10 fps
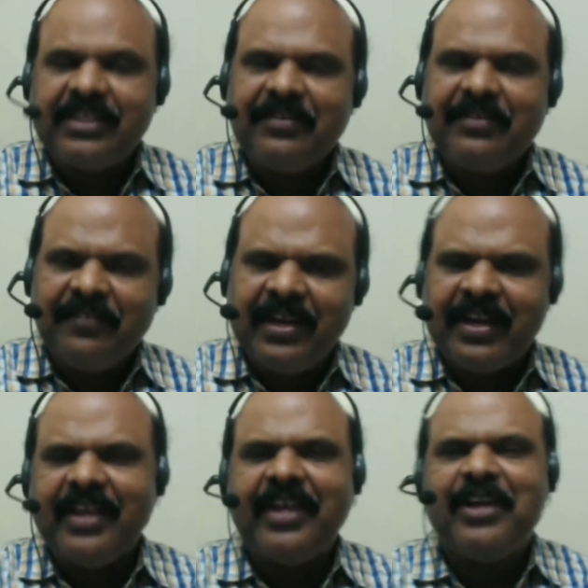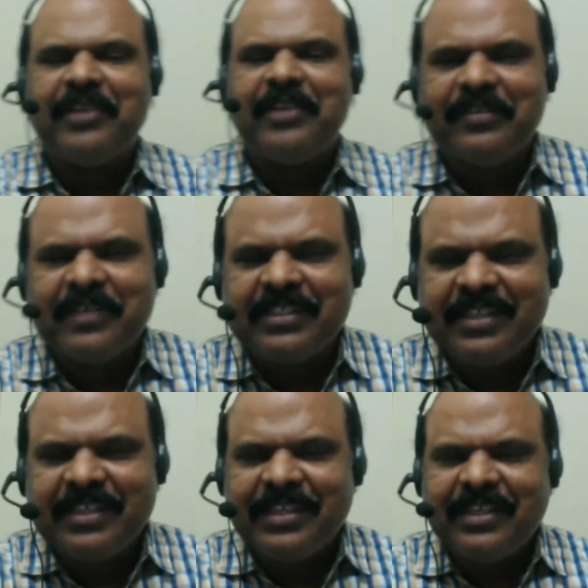In fact, I have
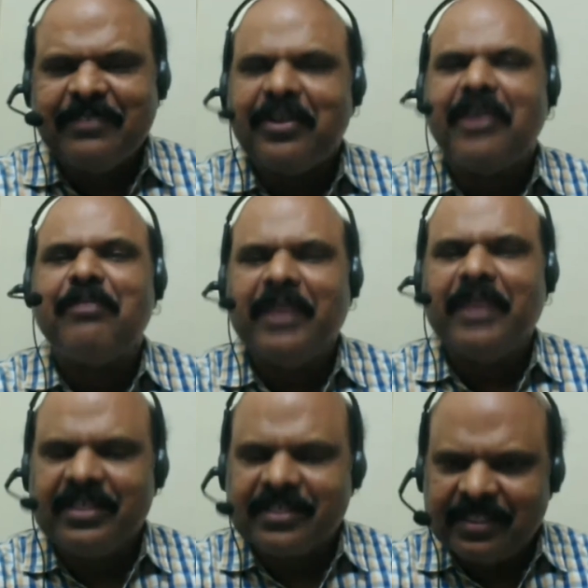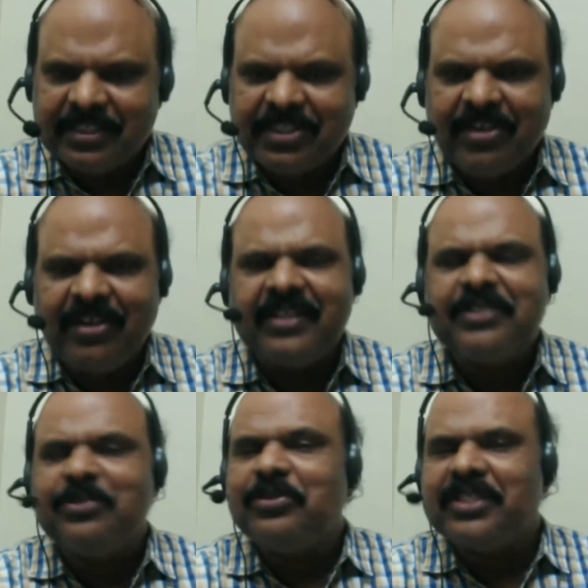requested one of my research
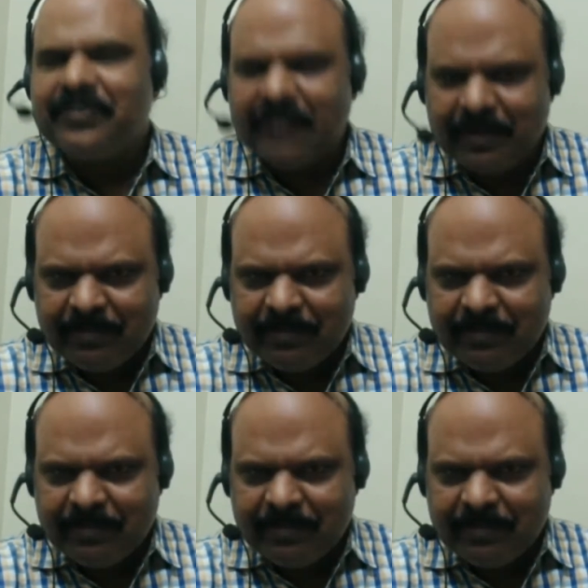scholars who is from